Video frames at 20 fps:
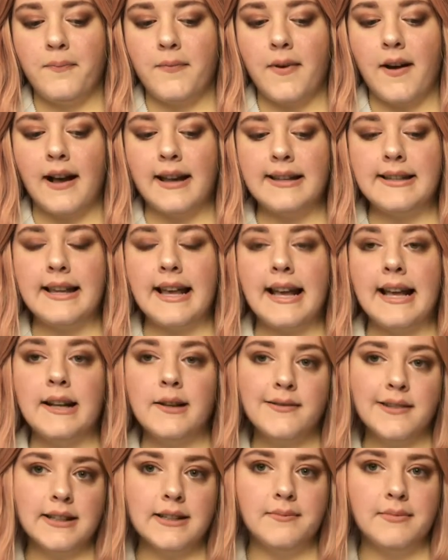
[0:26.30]
I say
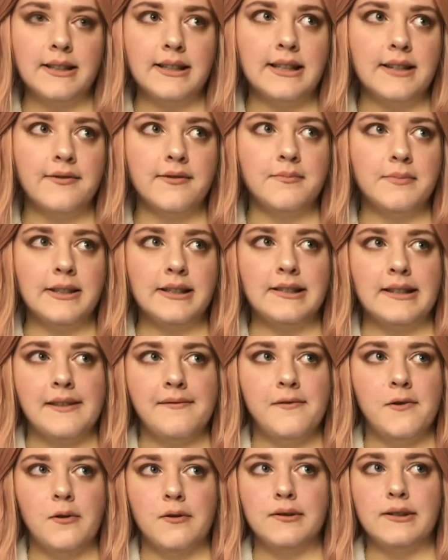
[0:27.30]
incredibly different because I've
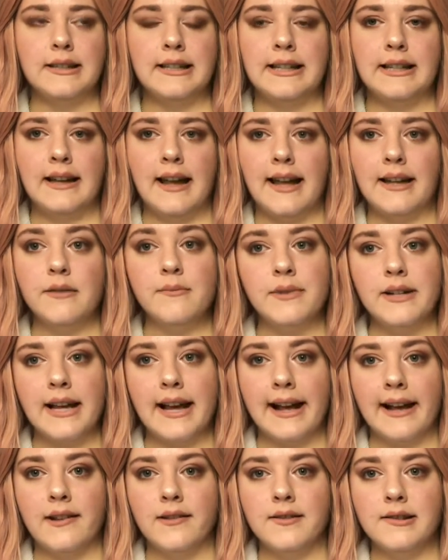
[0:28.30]
not seen anybody
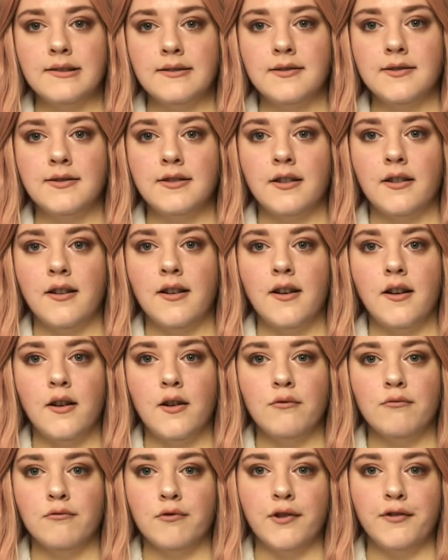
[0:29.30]
else
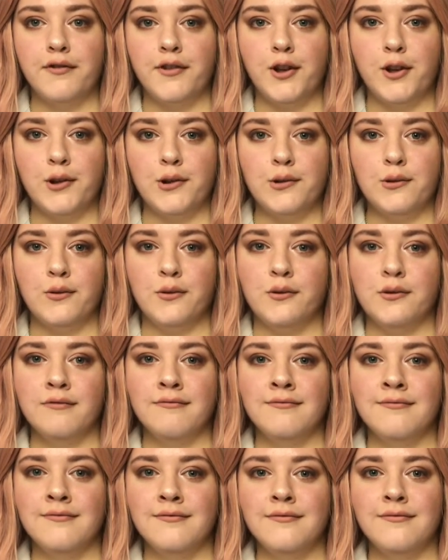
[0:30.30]
review
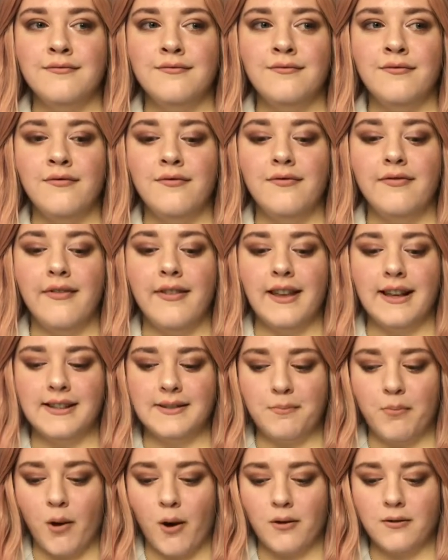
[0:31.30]
this
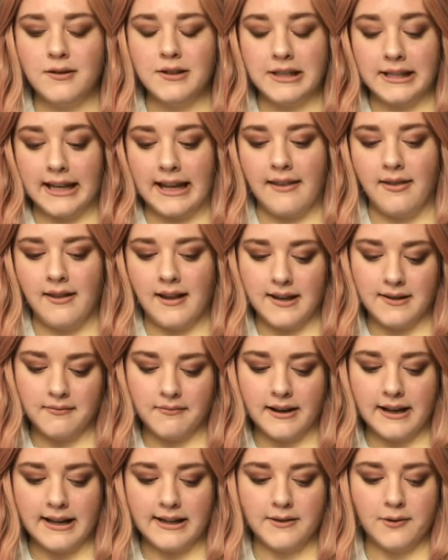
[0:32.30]
box in this
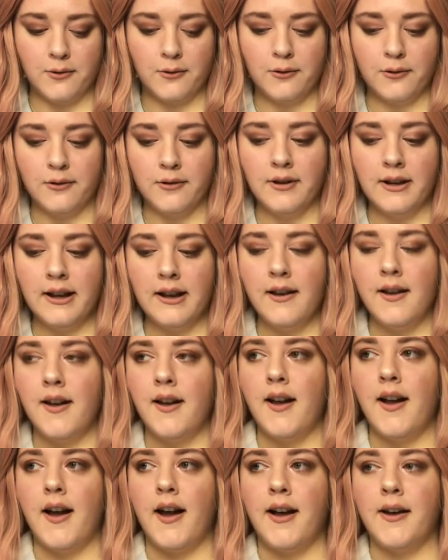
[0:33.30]
way at all.
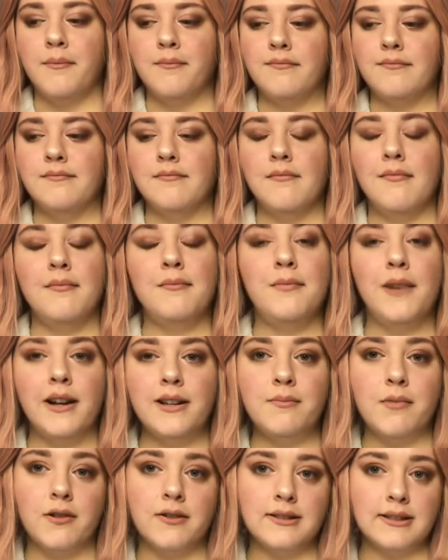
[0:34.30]
My
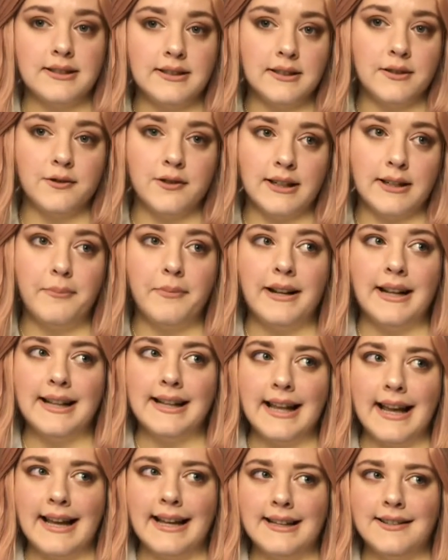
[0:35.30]
box is incredibly
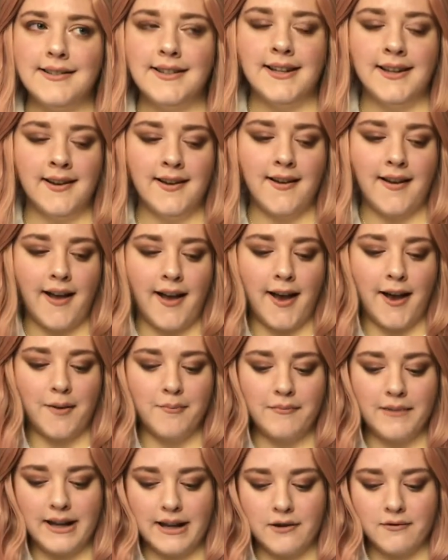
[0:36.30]
late.
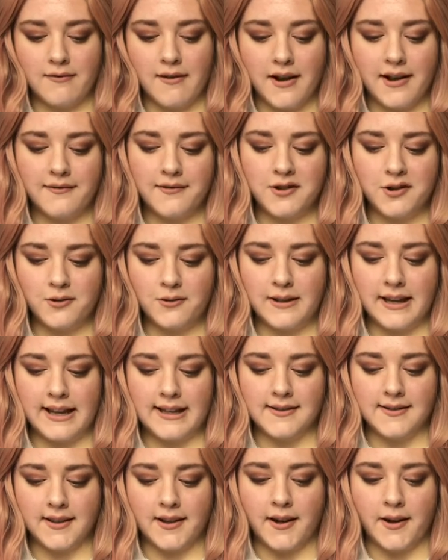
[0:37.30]
It arrived 2
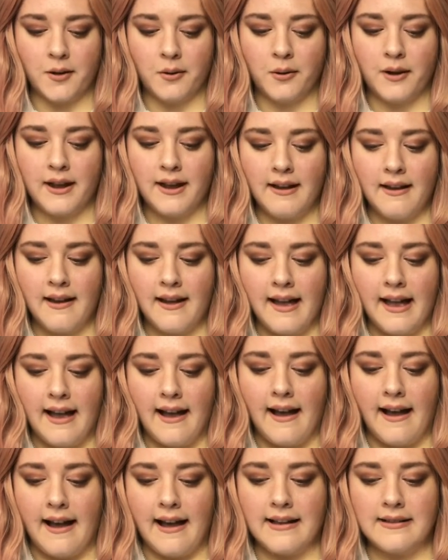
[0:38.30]
days ago,
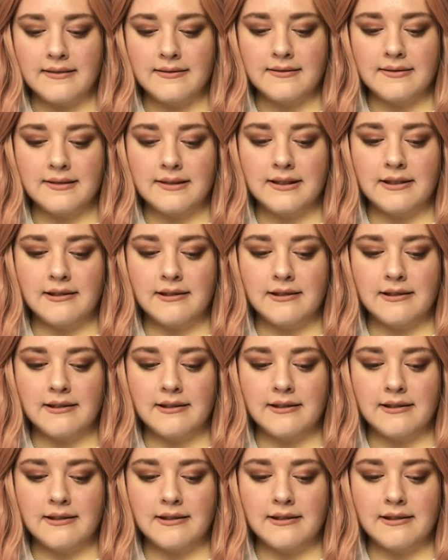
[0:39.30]
and